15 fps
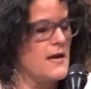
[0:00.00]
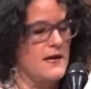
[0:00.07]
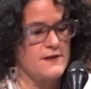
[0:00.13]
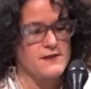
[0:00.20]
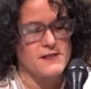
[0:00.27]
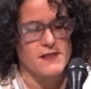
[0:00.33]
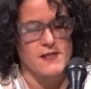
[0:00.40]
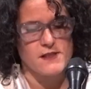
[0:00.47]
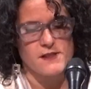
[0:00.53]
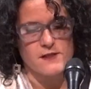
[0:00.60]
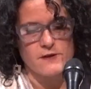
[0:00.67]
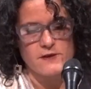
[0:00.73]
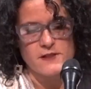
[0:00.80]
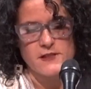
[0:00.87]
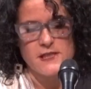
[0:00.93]
and see
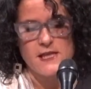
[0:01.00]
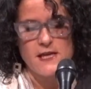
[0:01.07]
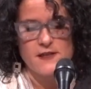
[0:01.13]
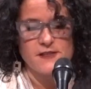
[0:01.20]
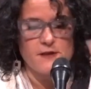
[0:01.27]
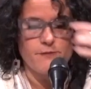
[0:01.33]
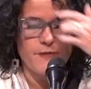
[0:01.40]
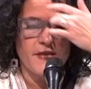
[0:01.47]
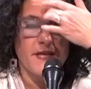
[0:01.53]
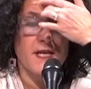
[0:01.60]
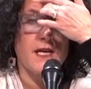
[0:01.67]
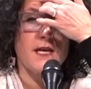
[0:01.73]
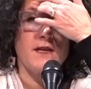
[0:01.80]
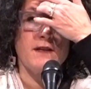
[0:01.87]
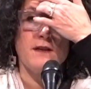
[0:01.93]
certainty as a
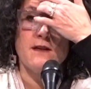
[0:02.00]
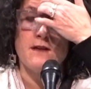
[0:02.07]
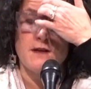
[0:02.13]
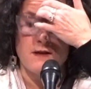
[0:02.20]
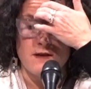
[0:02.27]
beacon